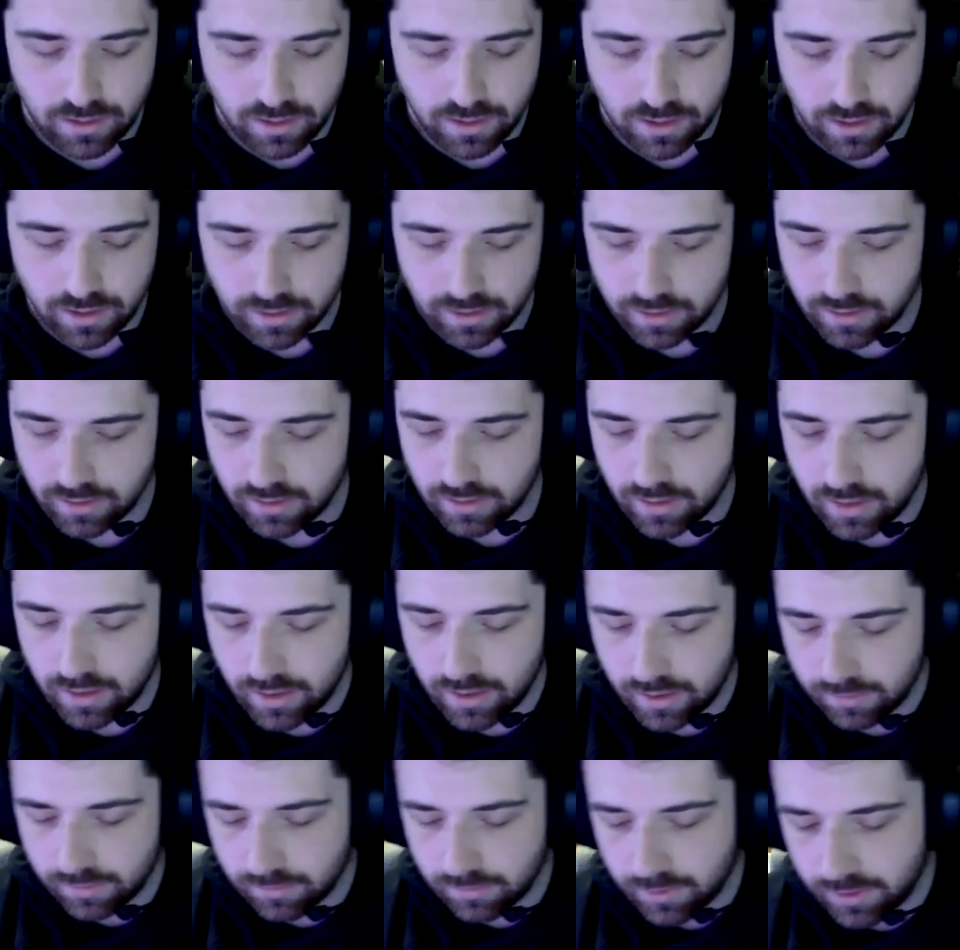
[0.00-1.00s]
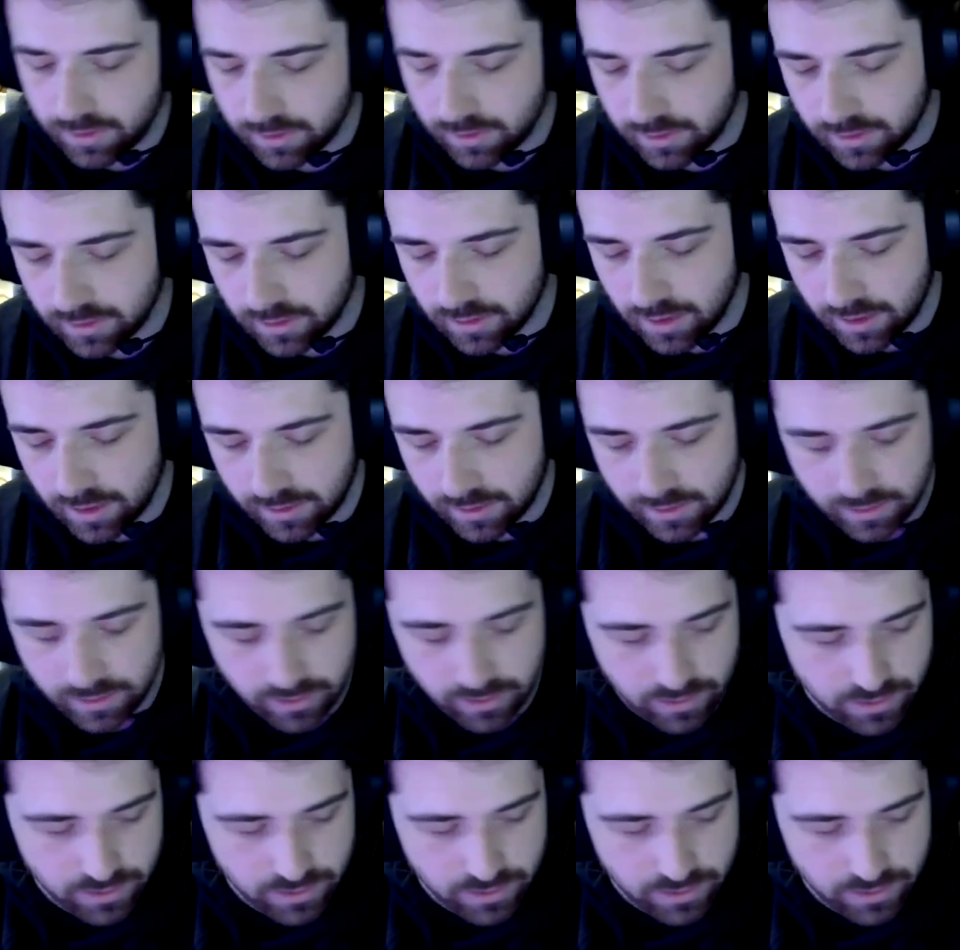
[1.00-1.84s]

and when you're collecting,